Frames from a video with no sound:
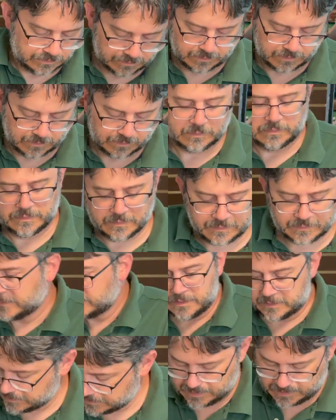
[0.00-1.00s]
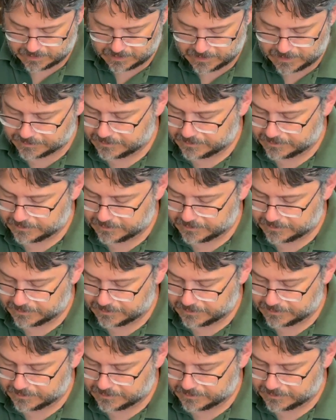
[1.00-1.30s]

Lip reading: I don't think I'm going to need a